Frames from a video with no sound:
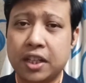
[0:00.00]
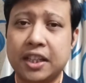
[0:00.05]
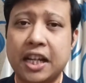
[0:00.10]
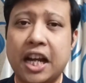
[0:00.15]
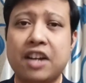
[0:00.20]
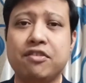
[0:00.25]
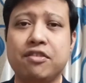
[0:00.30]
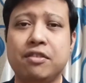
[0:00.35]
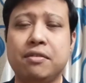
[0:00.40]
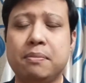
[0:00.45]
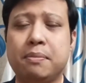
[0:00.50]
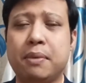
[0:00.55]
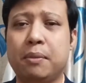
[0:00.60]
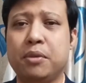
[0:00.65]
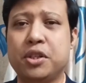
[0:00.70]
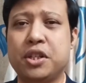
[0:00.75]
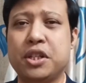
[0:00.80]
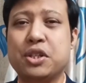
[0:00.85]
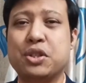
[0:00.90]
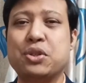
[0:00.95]
and that will be
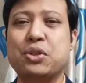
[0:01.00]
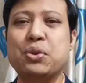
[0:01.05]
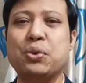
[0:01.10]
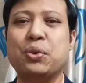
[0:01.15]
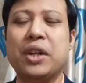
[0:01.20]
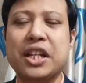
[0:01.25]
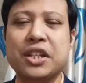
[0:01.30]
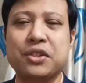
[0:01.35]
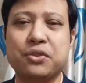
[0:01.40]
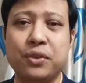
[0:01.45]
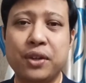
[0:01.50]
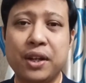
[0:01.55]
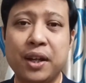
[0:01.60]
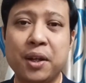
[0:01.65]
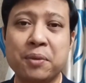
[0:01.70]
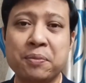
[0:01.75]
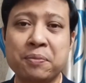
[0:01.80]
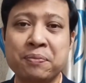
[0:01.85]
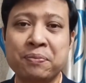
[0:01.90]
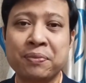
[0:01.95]
publishing soon as well.